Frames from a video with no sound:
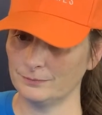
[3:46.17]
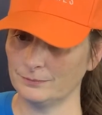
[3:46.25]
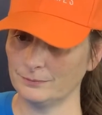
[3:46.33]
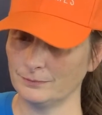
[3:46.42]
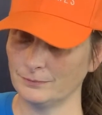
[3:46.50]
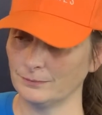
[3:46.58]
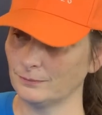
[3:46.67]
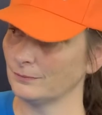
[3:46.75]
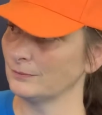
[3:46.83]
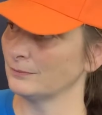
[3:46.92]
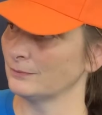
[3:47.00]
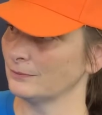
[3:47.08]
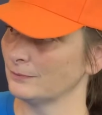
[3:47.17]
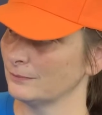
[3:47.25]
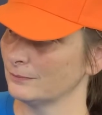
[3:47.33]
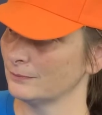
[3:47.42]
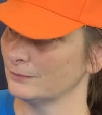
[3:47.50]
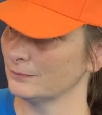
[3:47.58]

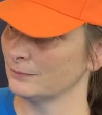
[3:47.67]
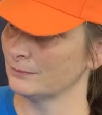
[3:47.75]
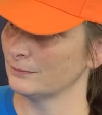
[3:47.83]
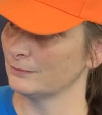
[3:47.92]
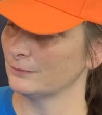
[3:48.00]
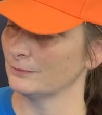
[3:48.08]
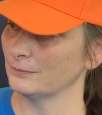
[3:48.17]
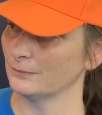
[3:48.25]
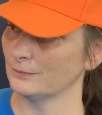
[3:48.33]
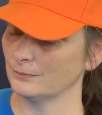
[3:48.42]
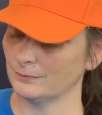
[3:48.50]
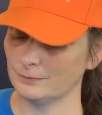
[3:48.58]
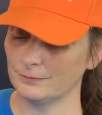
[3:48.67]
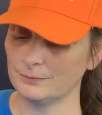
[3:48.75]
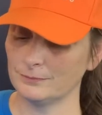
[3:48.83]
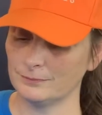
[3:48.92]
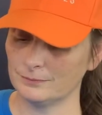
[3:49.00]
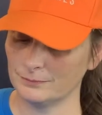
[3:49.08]

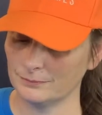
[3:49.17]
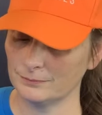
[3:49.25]
No words are spoken by the person on screen.